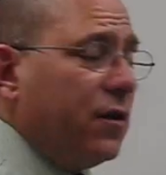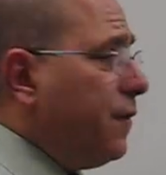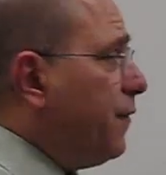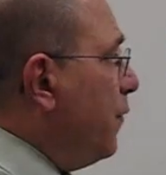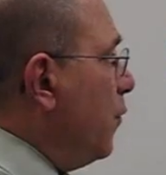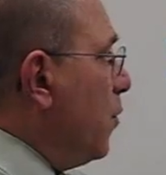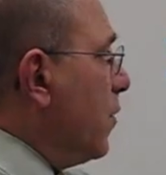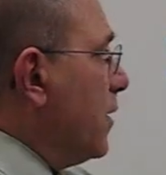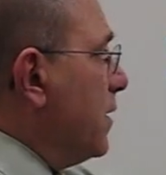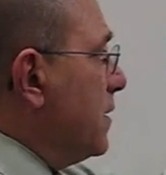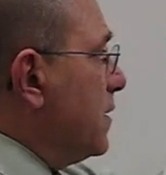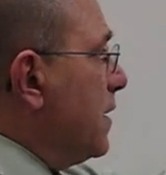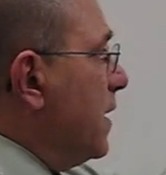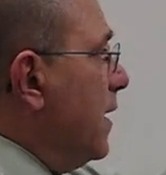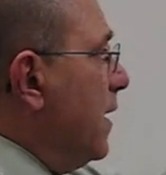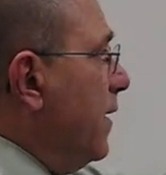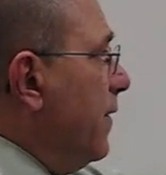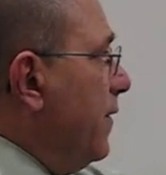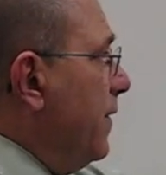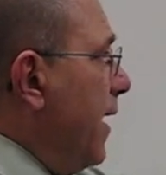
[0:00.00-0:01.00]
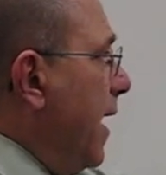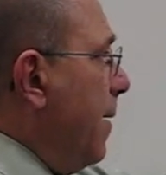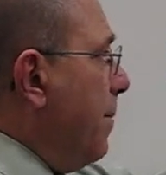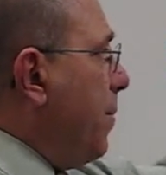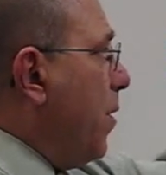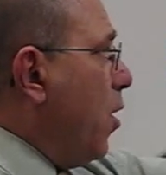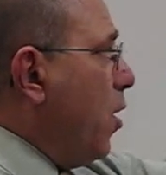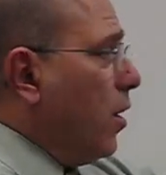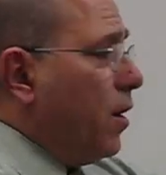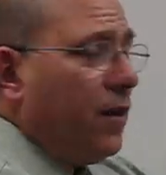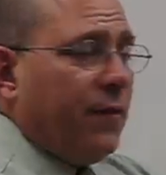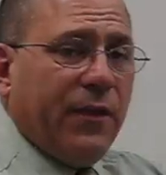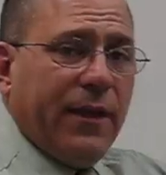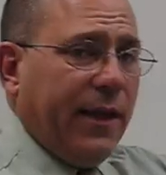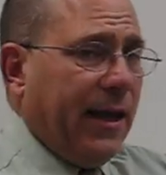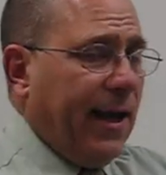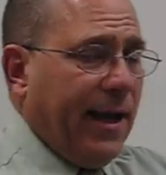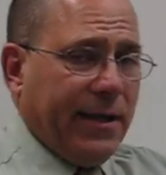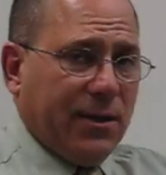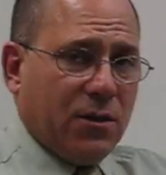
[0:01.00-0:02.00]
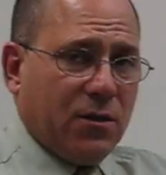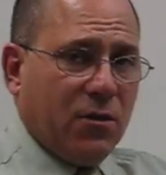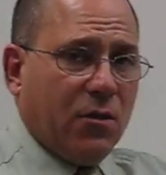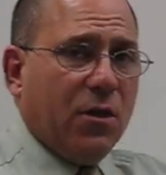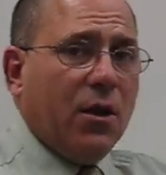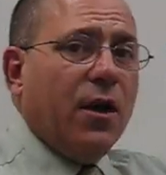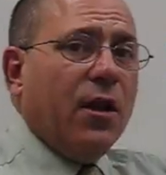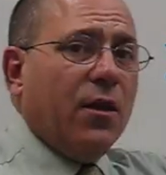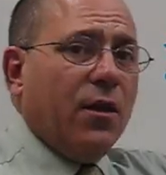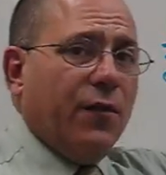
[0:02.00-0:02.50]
The 4 is not part of the answer.